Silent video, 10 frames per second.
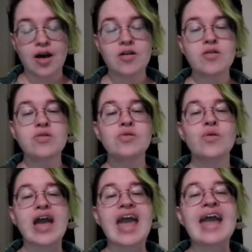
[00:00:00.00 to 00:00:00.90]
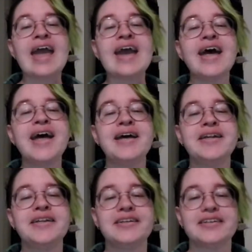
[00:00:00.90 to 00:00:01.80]
Oh,
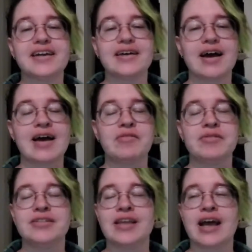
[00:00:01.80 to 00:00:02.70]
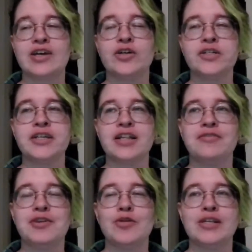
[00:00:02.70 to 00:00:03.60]
and I couldn't tell
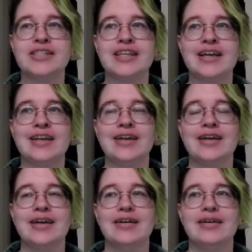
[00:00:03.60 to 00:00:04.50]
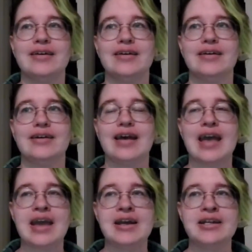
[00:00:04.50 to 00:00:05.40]
if you had said
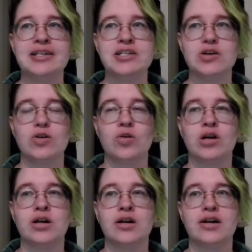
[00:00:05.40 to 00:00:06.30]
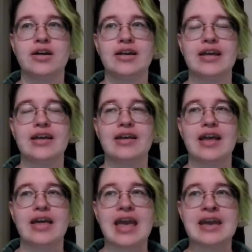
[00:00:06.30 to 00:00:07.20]
and or
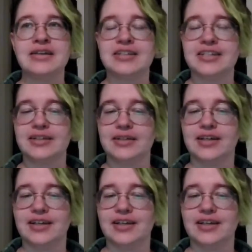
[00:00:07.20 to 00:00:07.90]
ant.